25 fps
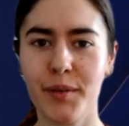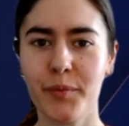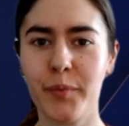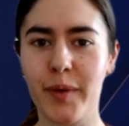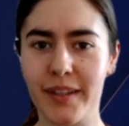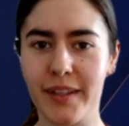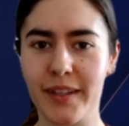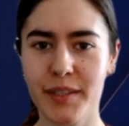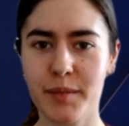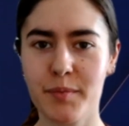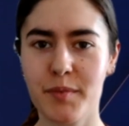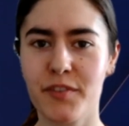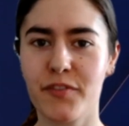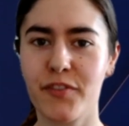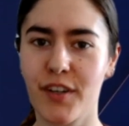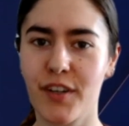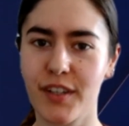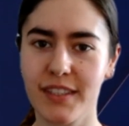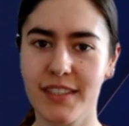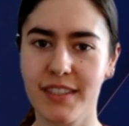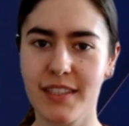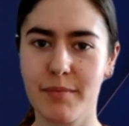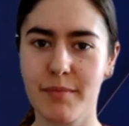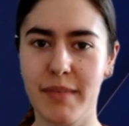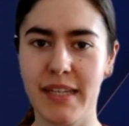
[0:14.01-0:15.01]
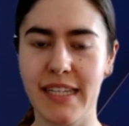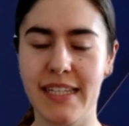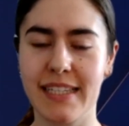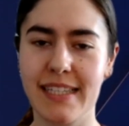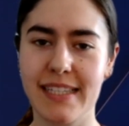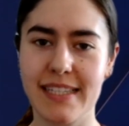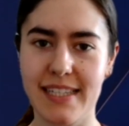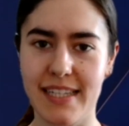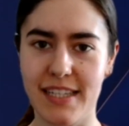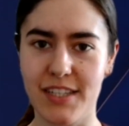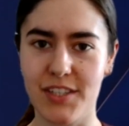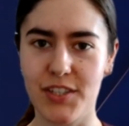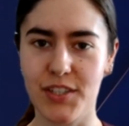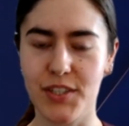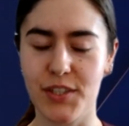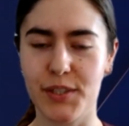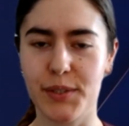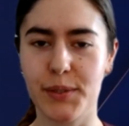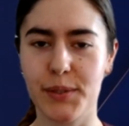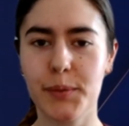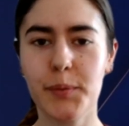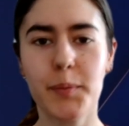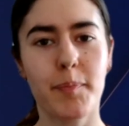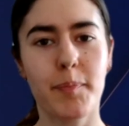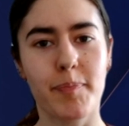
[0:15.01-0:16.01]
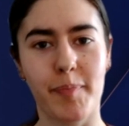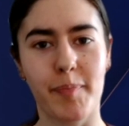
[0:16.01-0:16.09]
welcome to Foxon Media Digital.